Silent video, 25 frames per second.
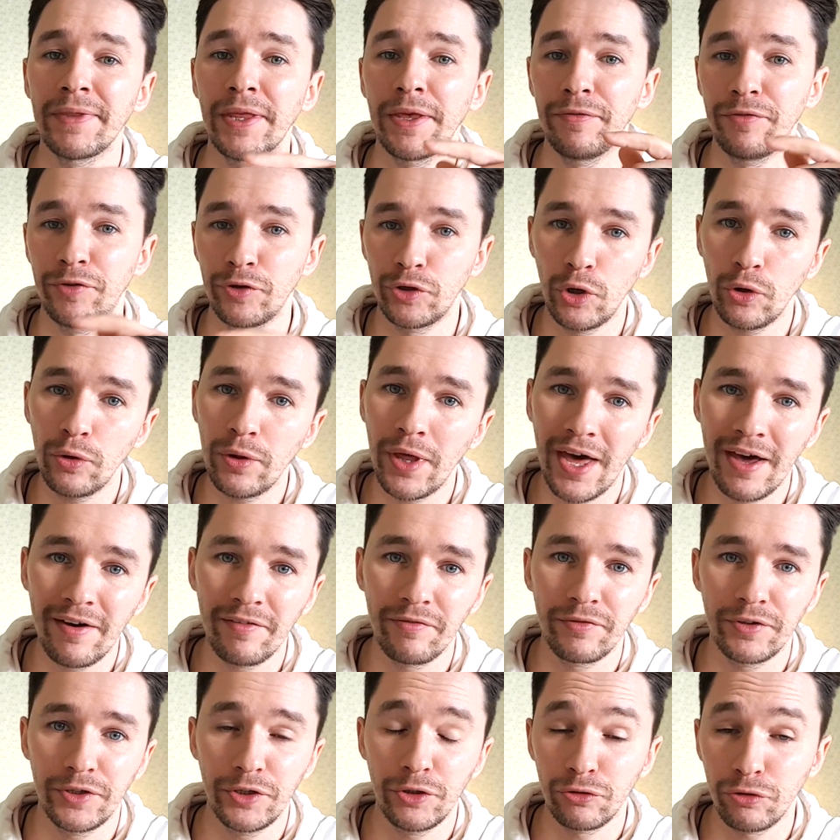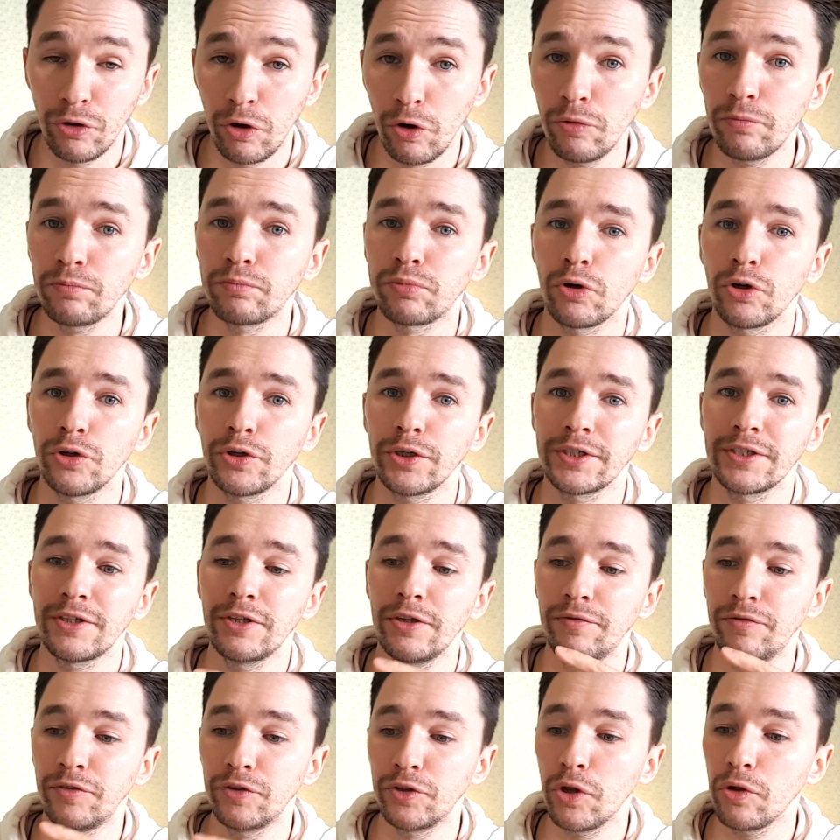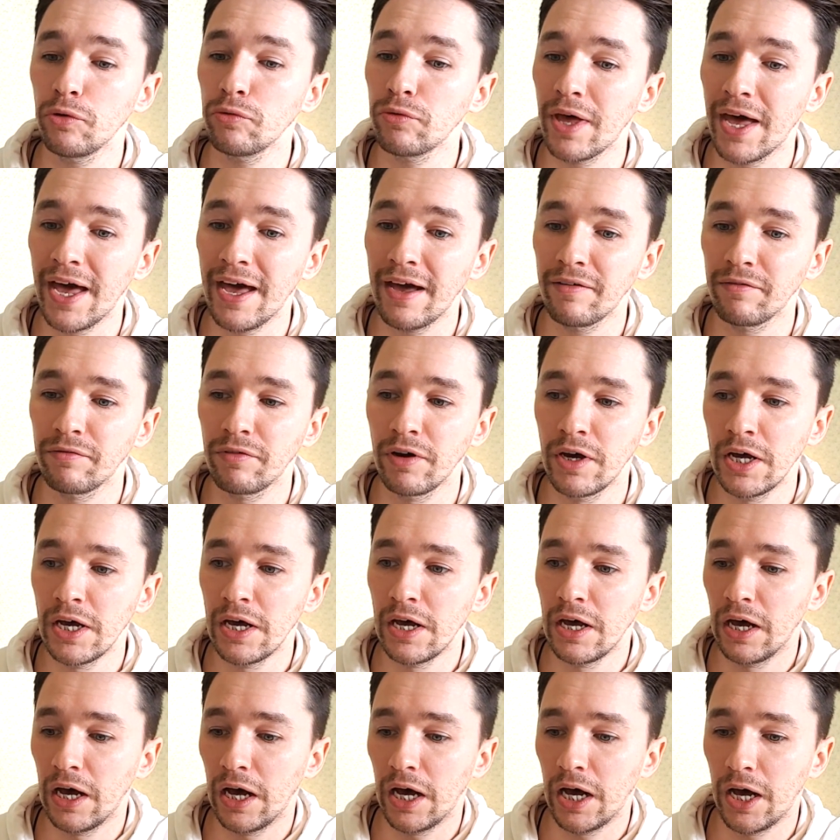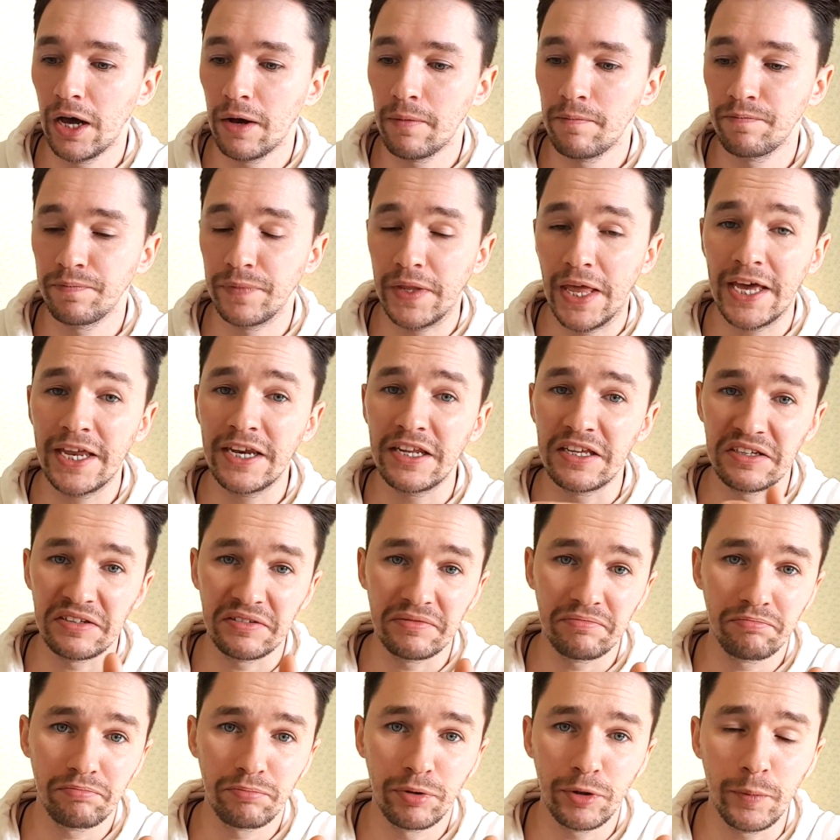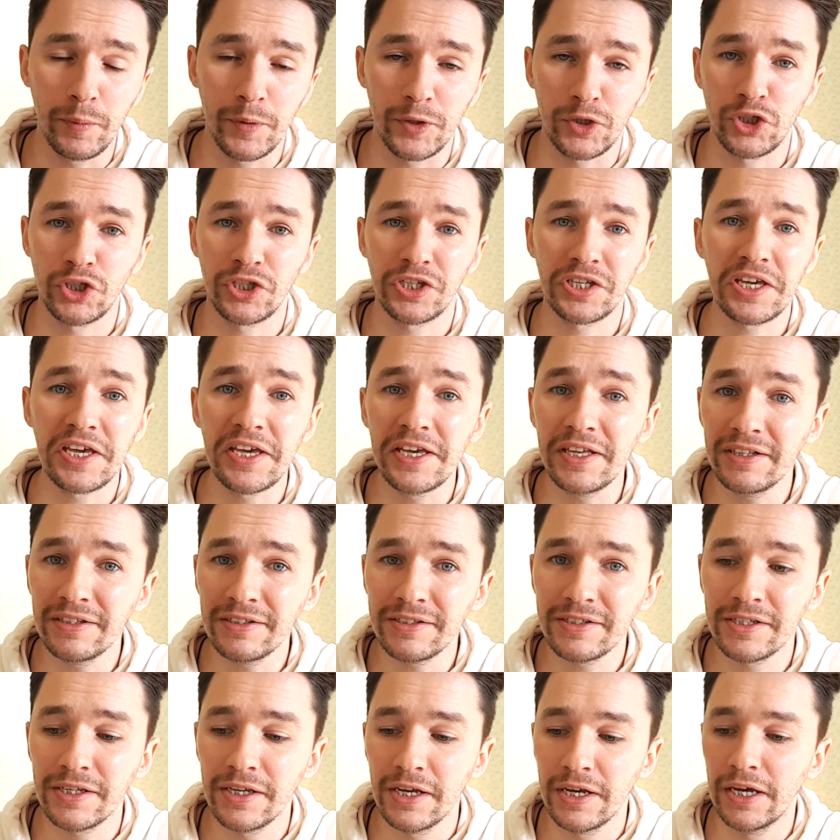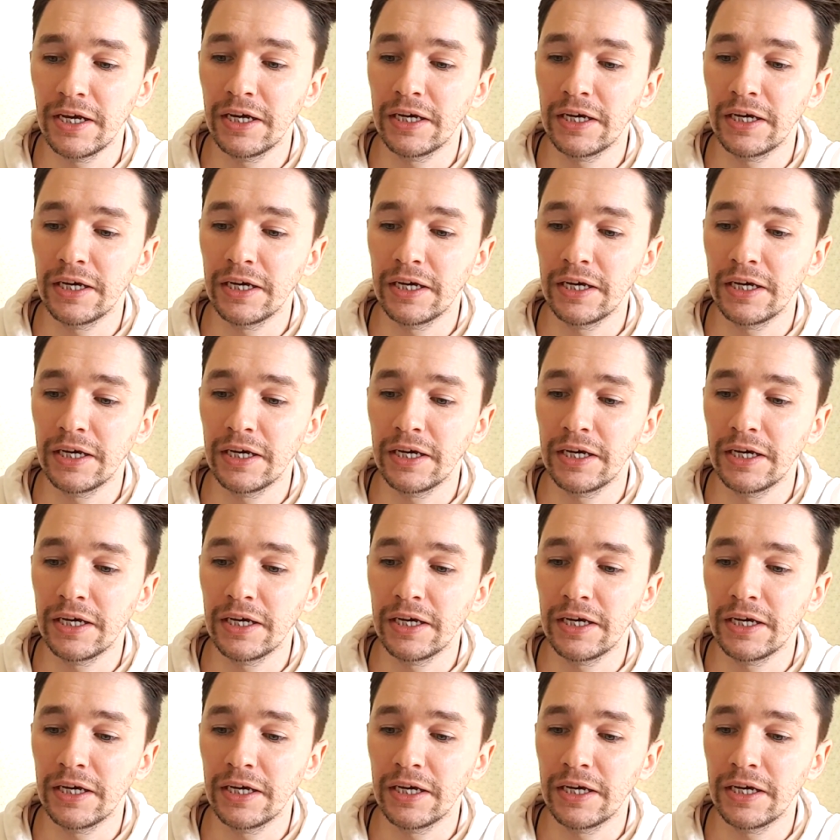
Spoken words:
if you don't have your own product, if you don't have any pretty much skills.